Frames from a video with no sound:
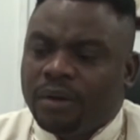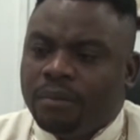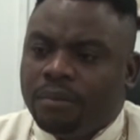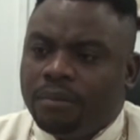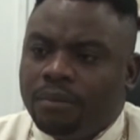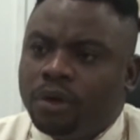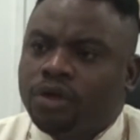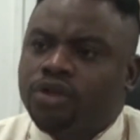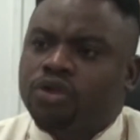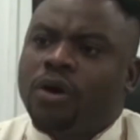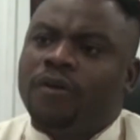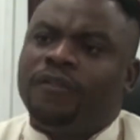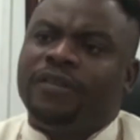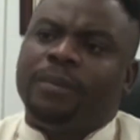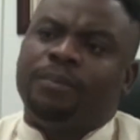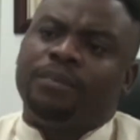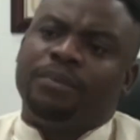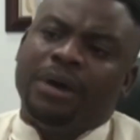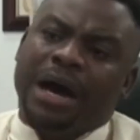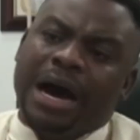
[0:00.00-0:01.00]
Most of
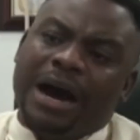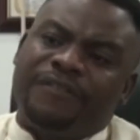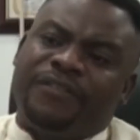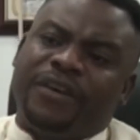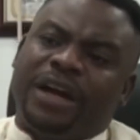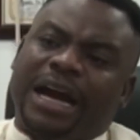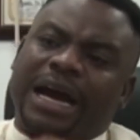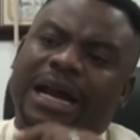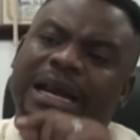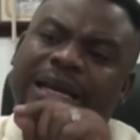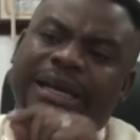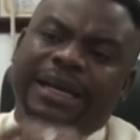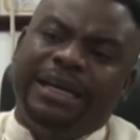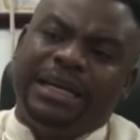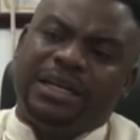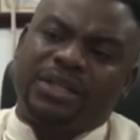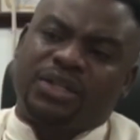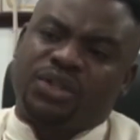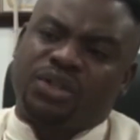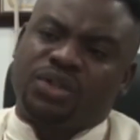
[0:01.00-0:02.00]
the African
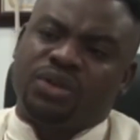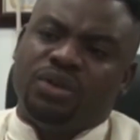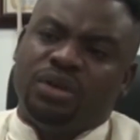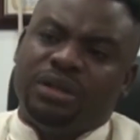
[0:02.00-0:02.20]
leaders